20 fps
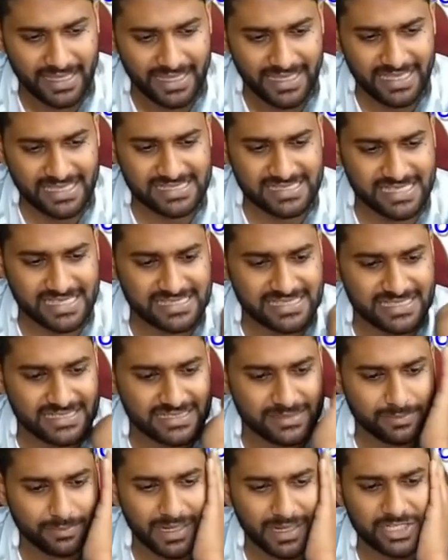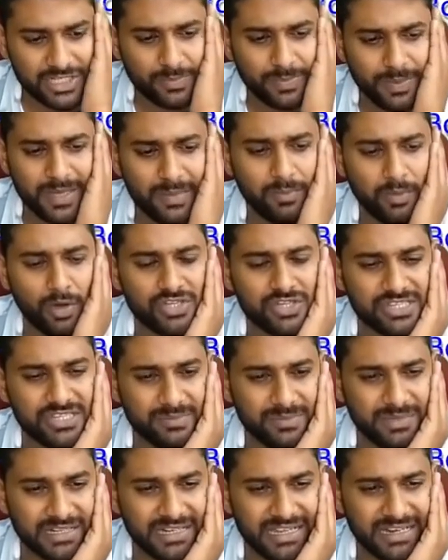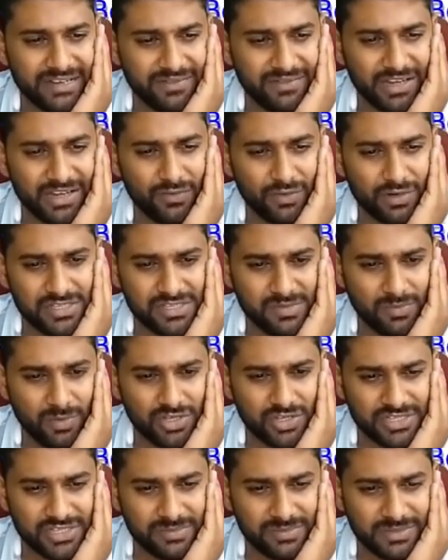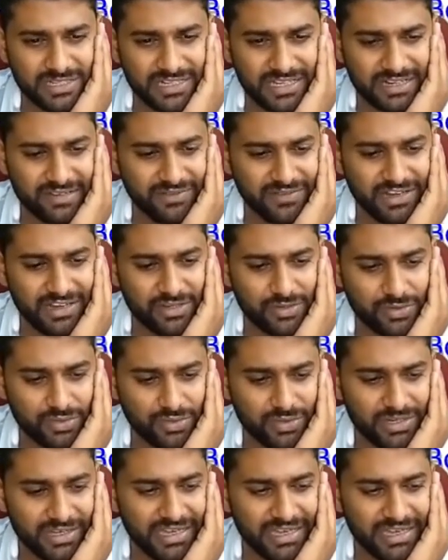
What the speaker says: E says that multiply box number 10 value. What is the box number 10 value?